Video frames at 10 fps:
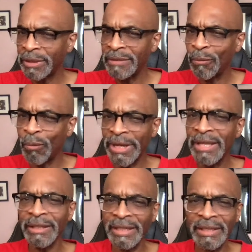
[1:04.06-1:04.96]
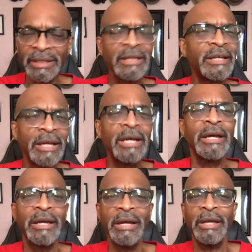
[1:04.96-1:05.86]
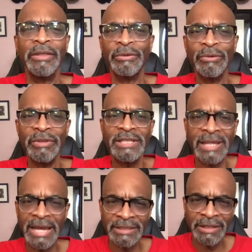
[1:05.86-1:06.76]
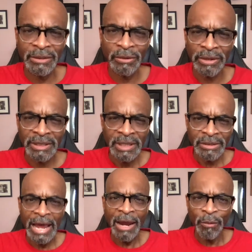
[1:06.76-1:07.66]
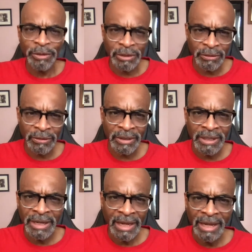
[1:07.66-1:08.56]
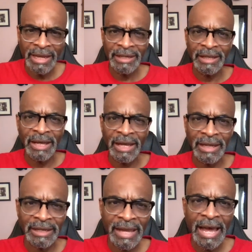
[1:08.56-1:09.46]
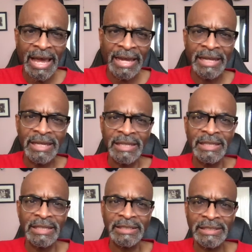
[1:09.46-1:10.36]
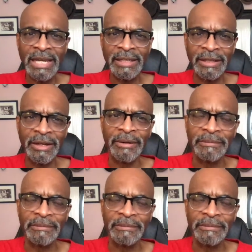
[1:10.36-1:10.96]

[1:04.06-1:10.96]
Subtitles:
wiggling through the slats of the door. So I open the door, and a guy is standing there.